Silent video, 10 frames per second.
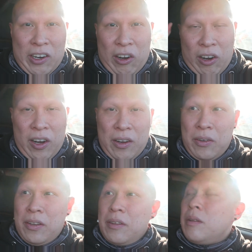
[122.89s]
hurt,
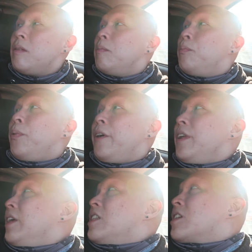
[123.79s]

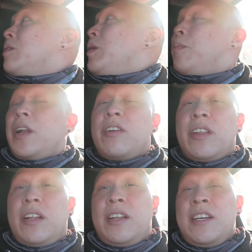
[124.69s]
but it's gonna be better
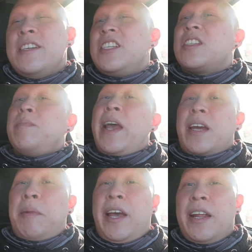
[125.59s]
than
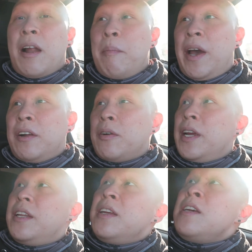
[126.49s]
smacking my head on metal, right?